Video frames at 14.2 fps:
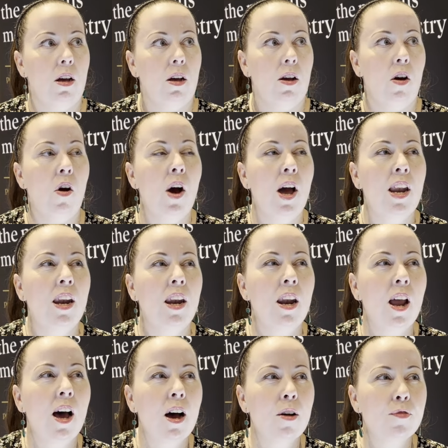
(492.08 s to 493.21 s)

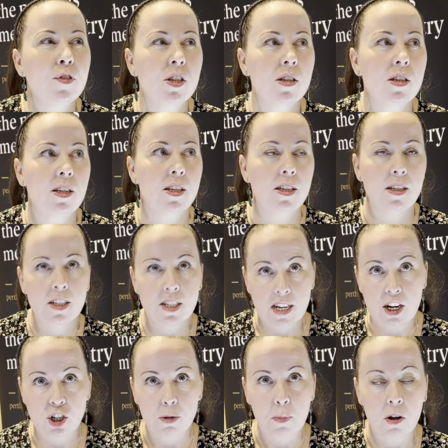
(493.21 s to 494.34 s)
loved
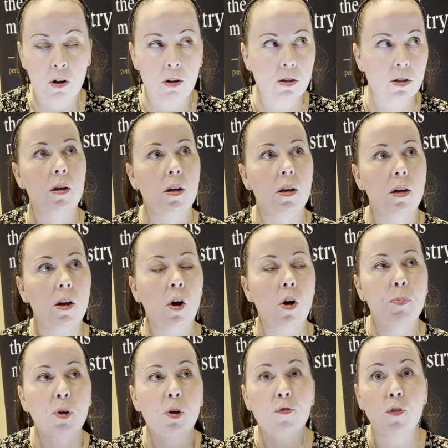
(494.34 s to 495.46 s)
Natasha Mold, her
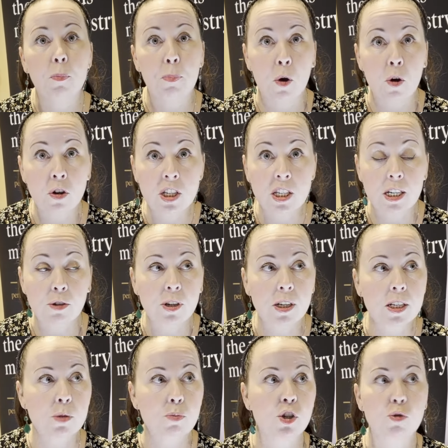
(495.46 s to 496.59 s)
beautiful bird
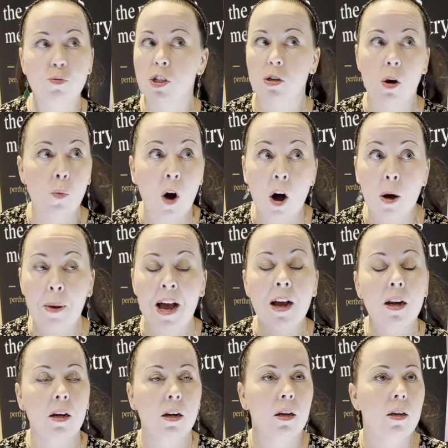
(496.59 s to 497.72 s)
series, which was a while back.
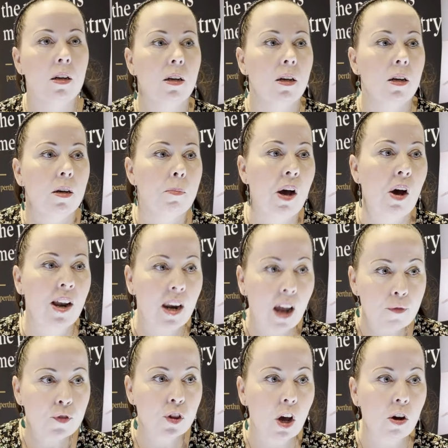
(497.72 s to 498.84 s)
Yeah. But I
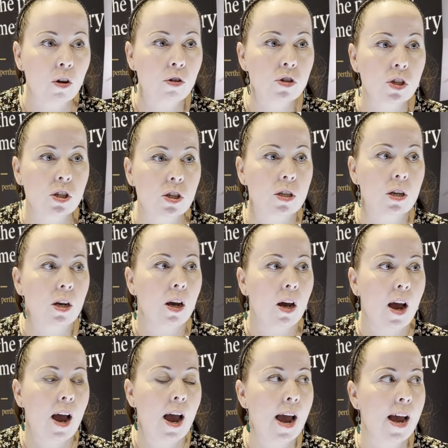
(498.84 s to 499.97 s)
loved those.
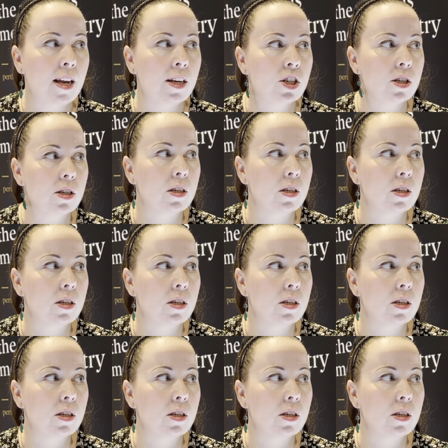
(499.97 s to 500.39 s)
And